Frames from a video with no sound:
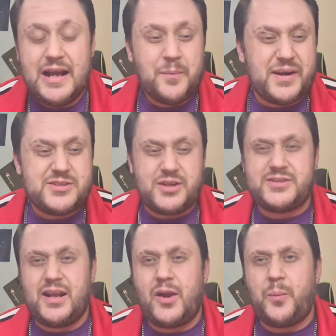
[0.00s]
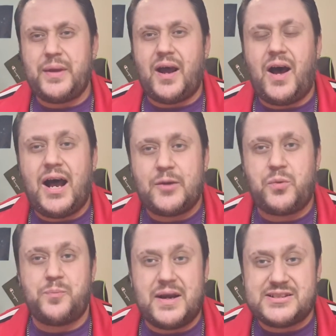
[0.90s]
but it's just a little bit hard
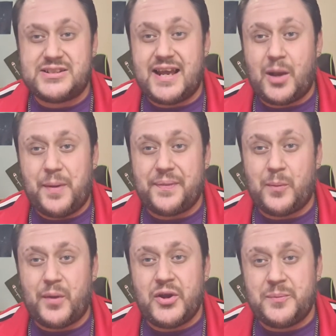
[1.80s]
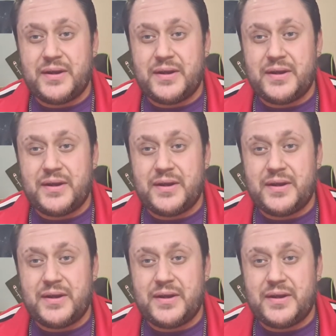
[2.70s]
with my setup at the moment